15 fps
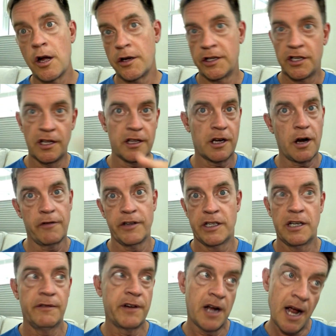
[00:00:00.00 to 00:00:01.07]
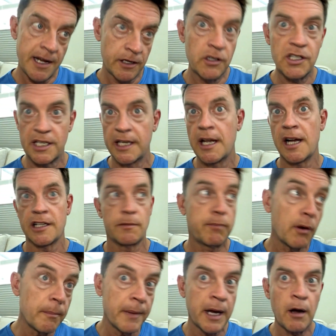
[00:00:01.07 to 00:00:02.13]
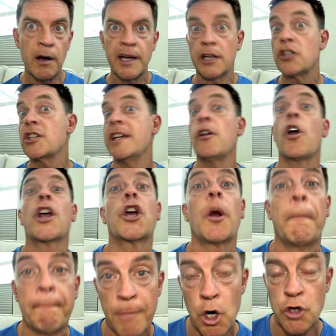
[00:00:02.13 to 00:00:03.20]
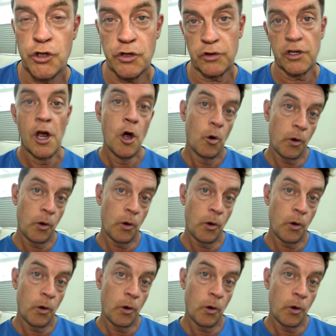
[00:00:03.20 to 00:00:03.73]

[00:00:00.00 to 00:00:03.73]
you see the cover of TV Guide, and you see us premiering. You've seen our commercials.